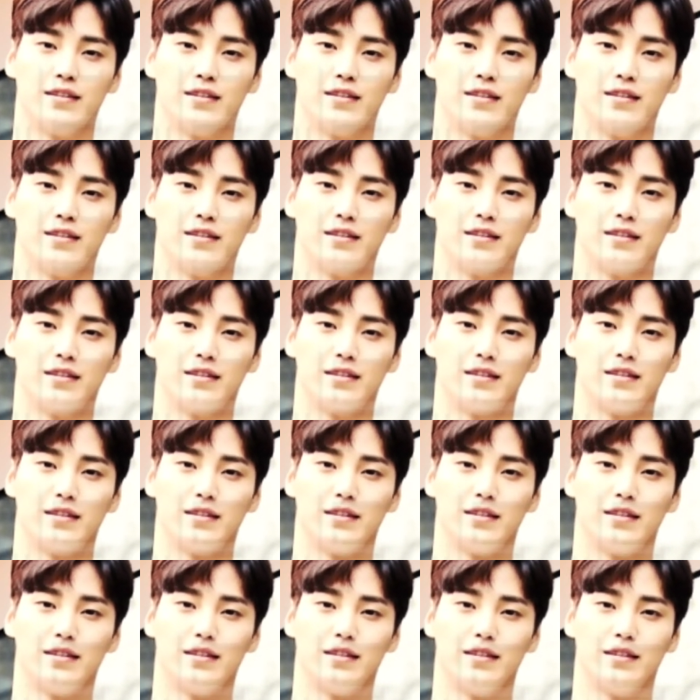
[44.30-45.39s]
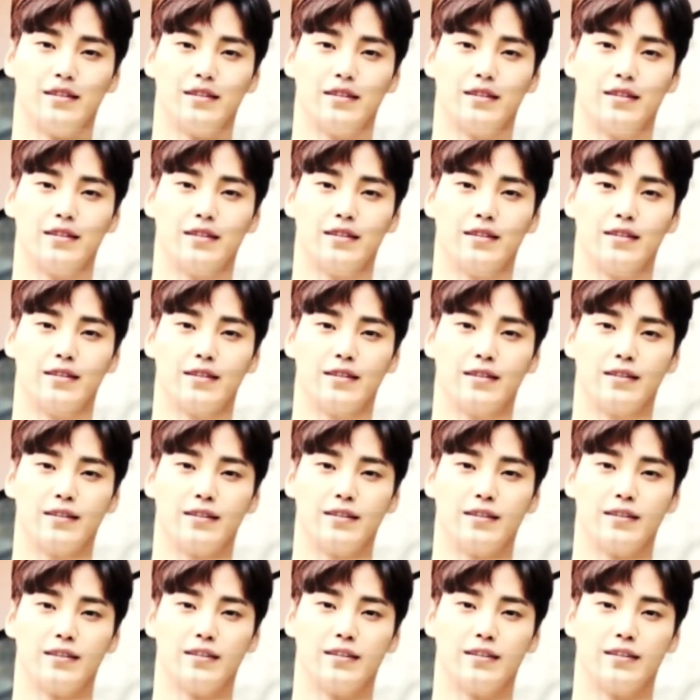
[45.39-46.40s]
(silence)